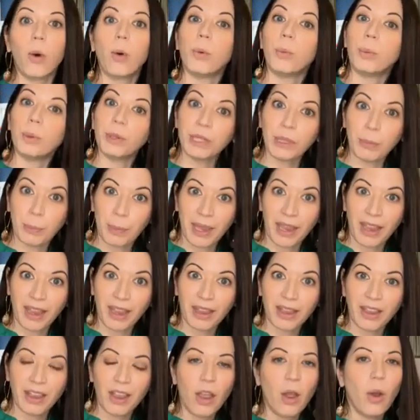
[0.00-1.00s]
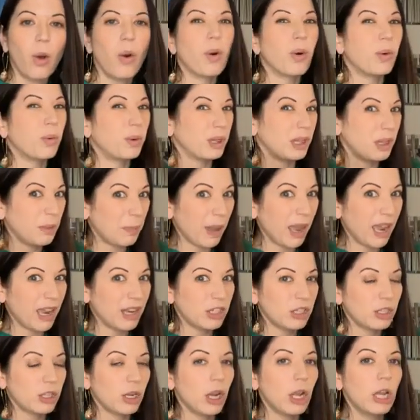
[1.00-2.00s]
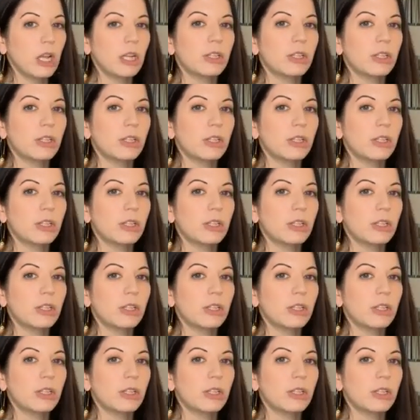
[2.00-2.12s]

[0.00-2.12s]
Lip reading: or really pink or really beige.